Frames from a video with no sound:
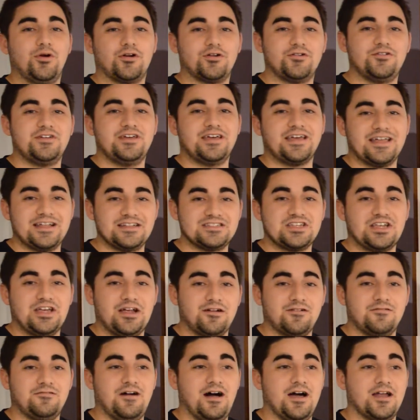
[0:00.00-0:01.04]
early against
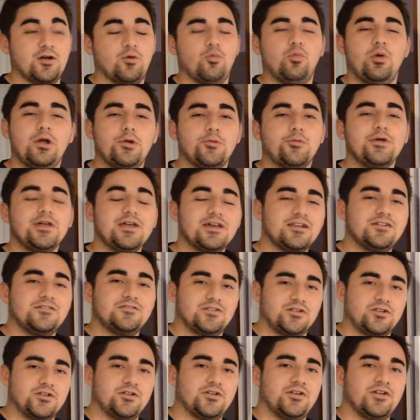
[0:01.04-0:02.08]
Carolina. When are we going to
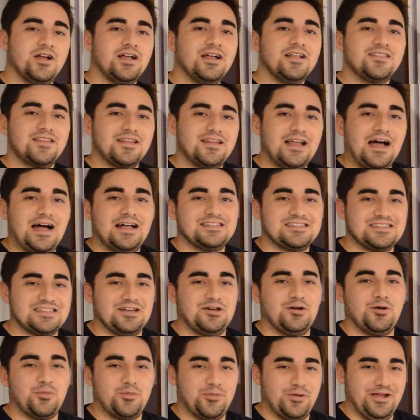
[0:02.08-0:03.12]
learn to not
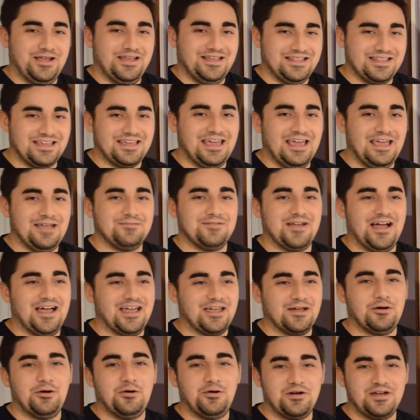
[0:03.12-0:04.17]
celebrate the
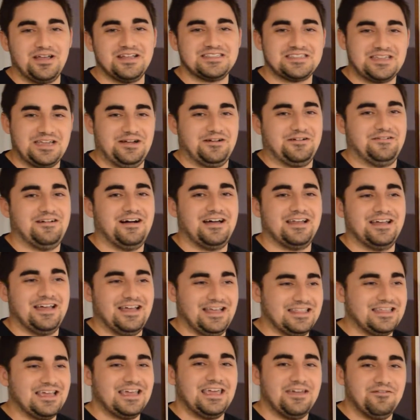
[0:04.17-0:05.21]
game-tying goal against Carolina
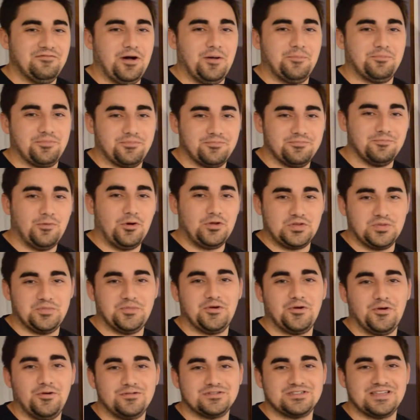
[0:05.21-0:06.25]
and then give up
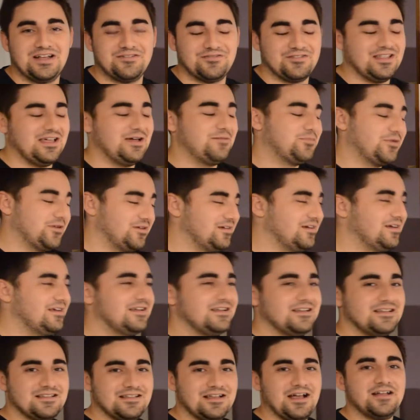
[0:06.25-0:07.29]
multiple goals after that? But
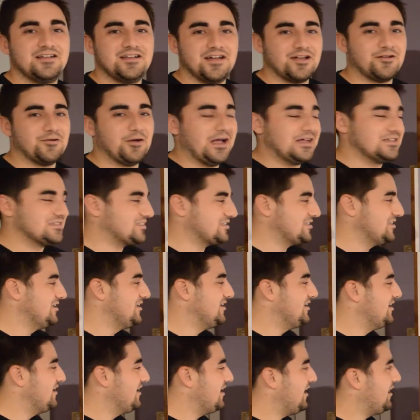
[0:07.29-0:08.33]
I digress.
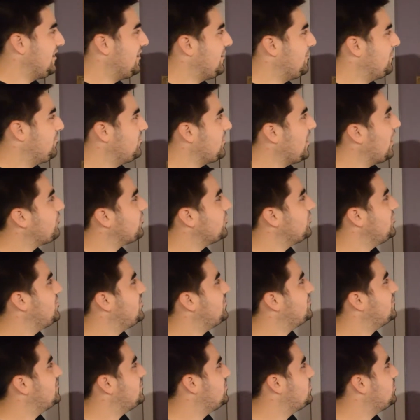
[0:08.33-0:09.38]
Not
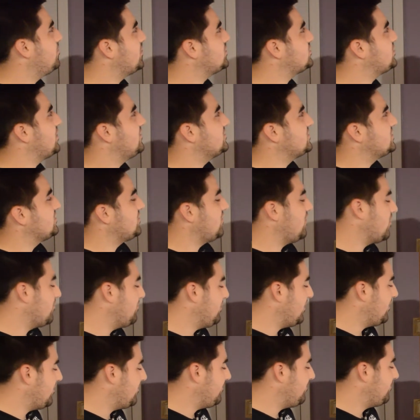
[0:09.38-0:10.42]
really much else to talk
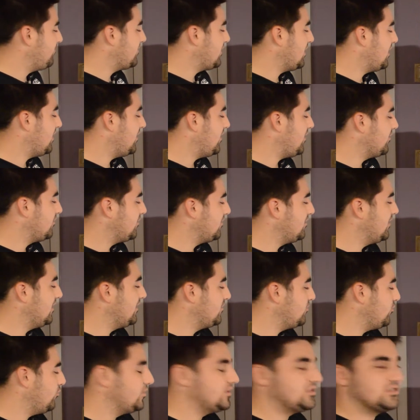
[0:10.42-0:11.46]
about other
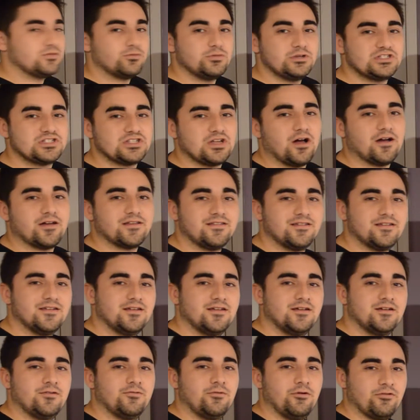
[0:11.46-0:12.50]
than we sucked.
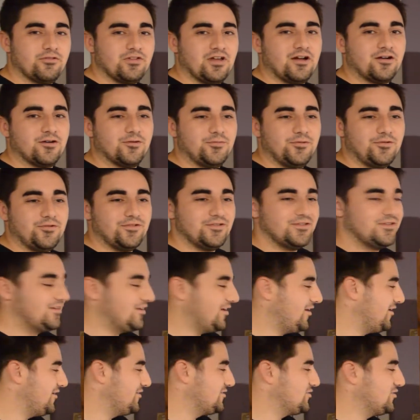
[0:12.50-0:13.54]
We were terrible.
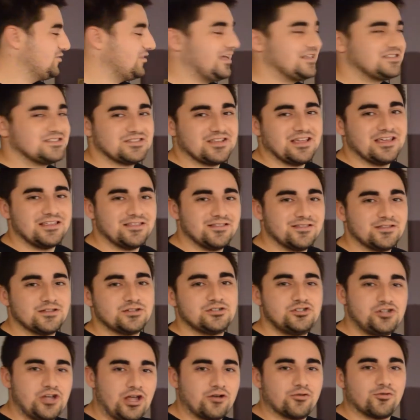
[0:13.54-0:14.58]
So that's like the
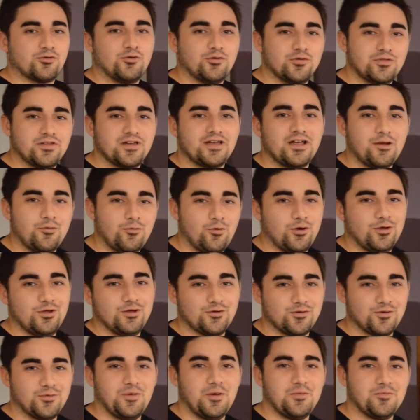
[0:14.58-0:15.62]
general thing I want you
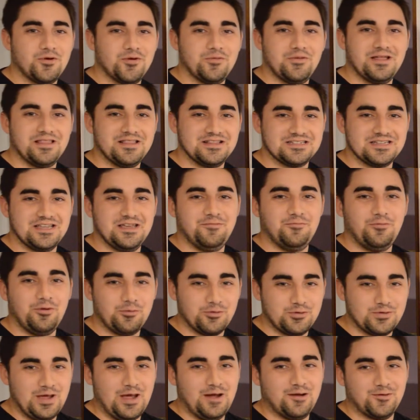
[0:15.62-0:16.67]
to remember about this game. We
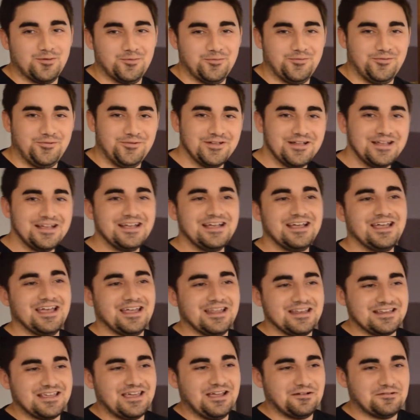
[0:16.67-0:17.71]
were terrible,
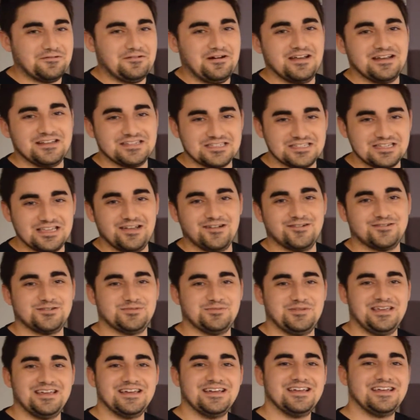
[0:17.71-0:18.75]
and Carolina scares
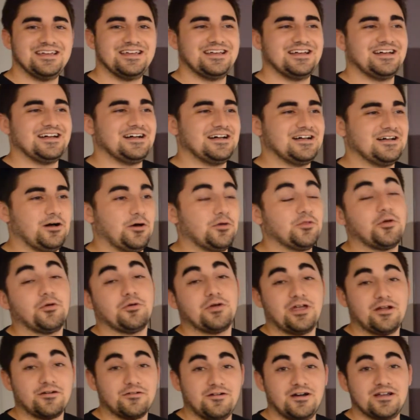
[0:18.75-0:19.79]
me. Although
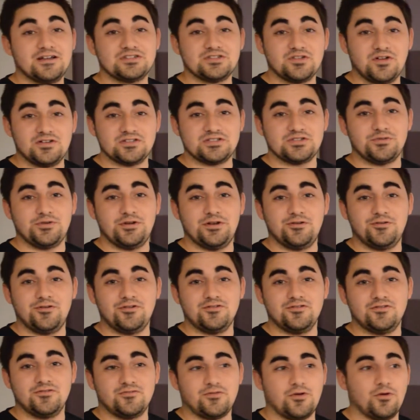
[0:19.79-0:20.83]
Carolina's lost 3 in
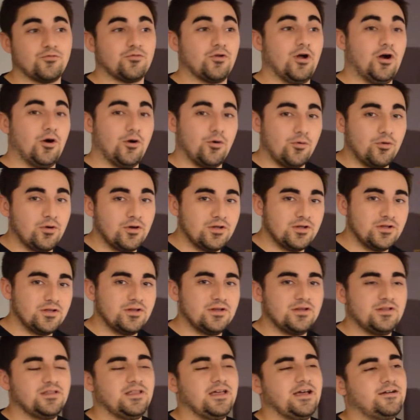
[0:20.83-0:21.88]
a row
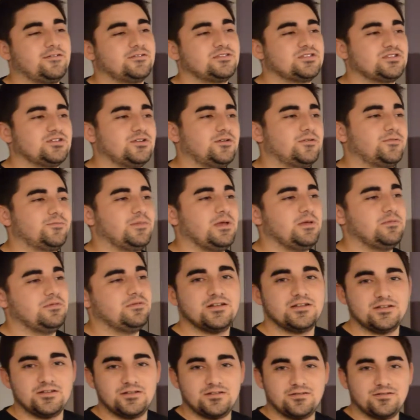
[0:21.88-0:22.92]
now, so maybe
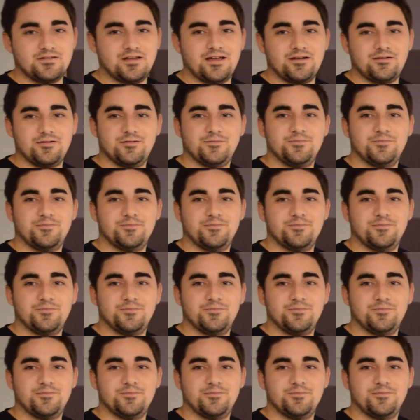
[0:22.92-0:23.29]
we wore them